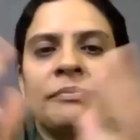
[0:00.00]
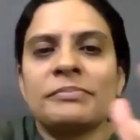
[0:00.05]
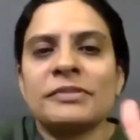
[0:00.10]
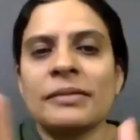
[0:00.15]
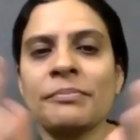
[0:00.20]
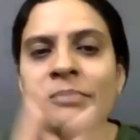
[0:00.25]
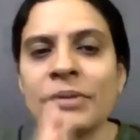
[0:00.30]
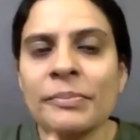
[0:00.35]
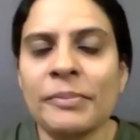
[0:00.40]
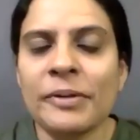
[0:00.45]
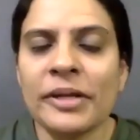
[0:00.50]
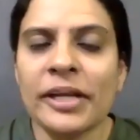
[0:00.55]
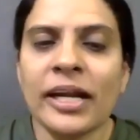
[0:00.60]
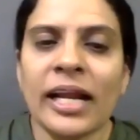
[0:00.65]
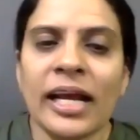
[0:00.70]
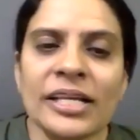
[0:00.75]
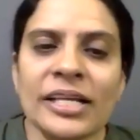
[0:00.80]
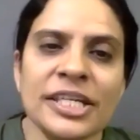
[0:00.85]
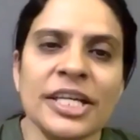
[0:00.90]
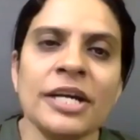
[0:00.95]
some people are
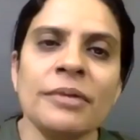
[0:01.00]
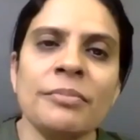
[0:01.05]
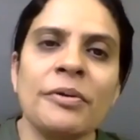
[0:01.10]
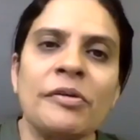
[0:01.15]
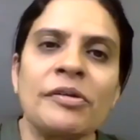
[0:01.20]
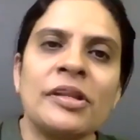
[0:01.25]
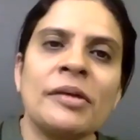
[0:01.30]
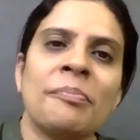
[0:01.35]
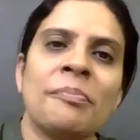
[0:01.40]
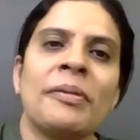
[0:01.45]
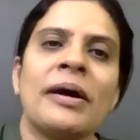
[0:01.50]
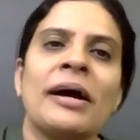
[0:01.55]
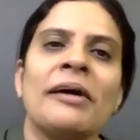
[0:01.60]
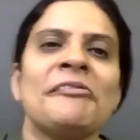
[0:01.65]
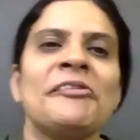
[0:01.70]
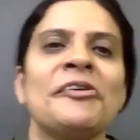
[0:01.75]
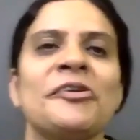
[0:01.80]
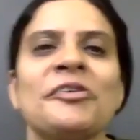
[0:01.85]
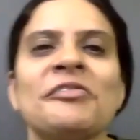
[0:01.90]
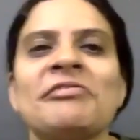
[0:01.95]
asking about the
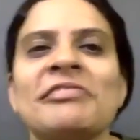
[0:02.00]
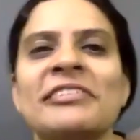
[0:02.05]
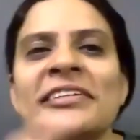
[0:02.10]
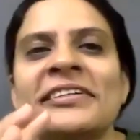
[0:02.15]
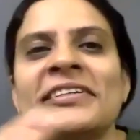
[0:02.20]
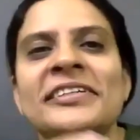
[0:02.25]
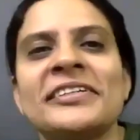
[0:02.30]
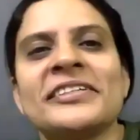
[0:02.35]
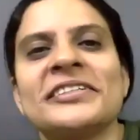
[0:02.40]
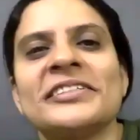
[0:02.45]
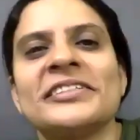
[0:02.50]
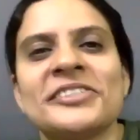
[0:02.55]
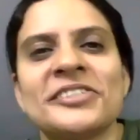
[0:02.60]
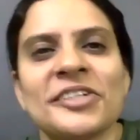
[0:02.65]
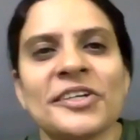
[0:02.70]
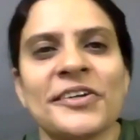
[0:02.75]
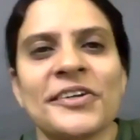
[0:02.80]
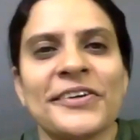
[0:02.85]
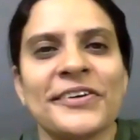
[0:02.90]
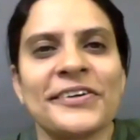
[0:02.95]
power of LinkedIn in
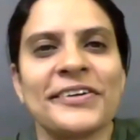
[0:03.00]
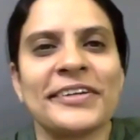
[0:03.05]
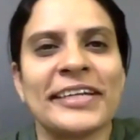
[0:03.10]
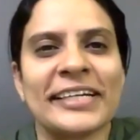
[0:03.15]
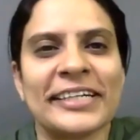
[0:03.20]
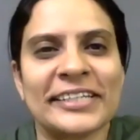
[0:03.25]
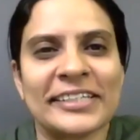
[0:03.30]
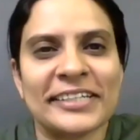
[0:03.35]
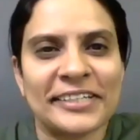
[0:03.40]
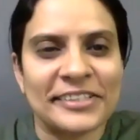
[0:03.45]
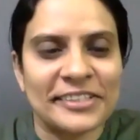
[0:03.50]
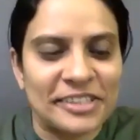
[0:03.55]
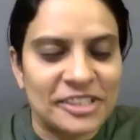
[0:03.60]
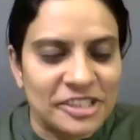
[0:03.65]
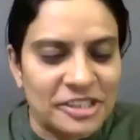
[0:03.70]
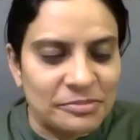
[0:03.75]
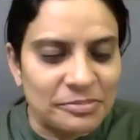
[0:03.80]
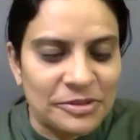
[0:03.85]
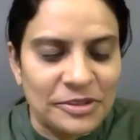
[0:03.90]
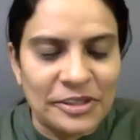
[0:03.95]
securing
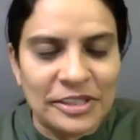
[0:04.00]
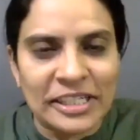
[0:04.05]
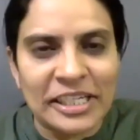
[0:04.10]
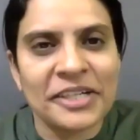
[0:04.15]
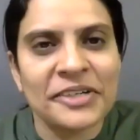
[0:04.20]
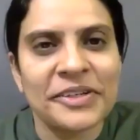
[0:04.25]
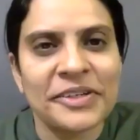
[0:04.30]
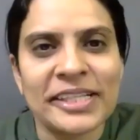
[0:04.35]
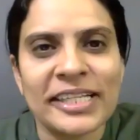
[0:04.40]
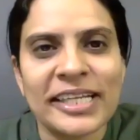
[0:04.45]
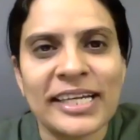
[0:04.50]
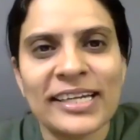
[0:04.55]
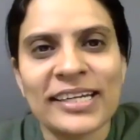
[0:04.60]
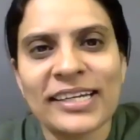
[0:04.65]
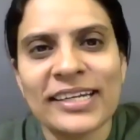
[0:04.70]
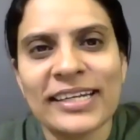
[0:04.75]
internship. Your take on that?